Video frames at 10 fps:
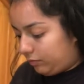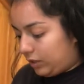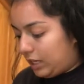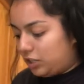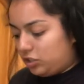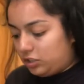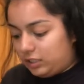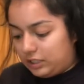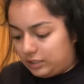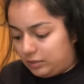I usually
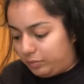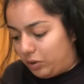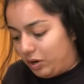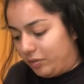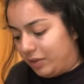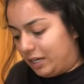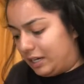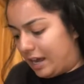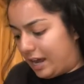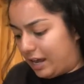like to part mine in
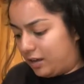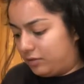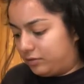half.